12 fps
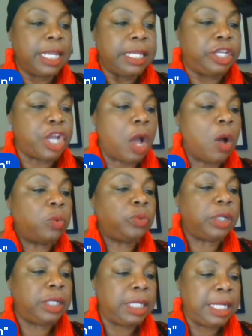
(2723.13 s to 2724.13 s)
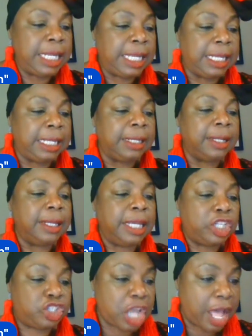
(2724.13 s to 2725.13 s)
don't need
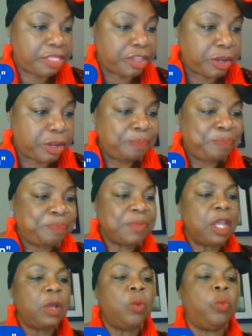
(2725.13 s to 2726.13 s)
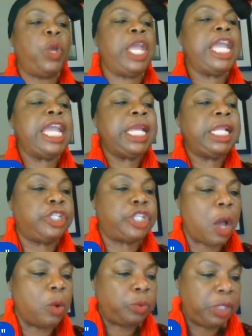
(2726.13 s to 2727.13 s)
each other. We
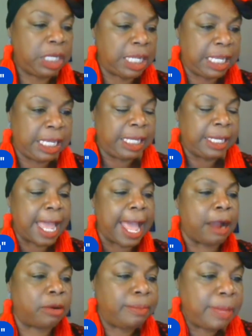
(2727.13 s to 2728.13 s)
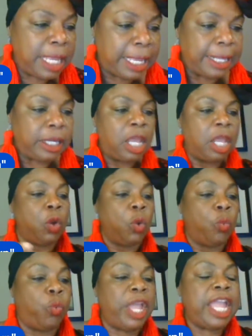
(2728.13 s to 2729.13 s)
don't need our men.
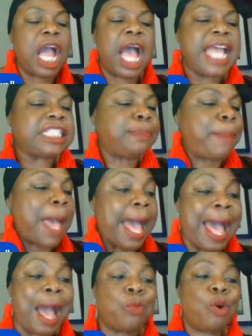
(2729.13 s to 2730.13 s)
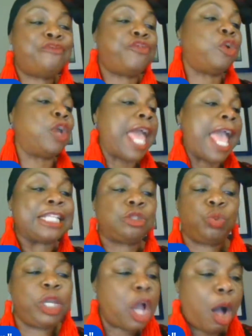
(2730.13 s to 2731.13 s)
We, as powerful as
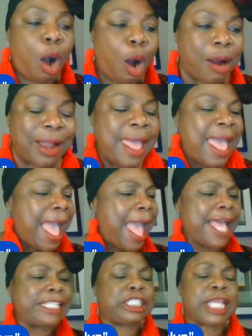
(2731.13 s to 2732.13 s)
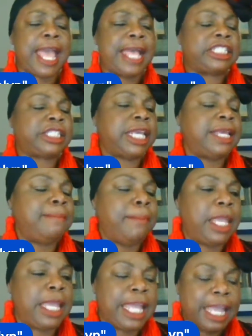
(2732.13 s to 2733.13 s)
we are, as as
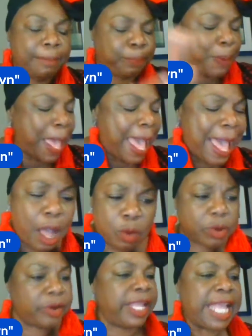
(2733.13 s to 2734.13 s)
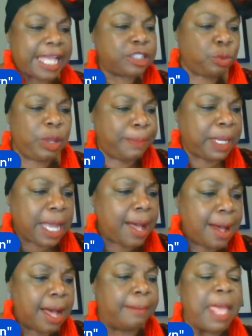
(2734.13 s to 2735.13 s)
in, empowering as we
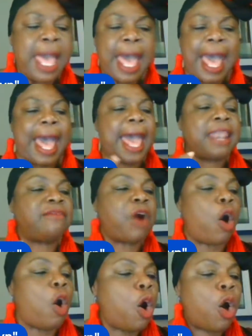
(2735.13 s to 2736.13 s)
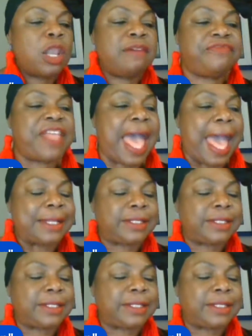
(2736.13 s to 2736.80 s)
become, out of all of that,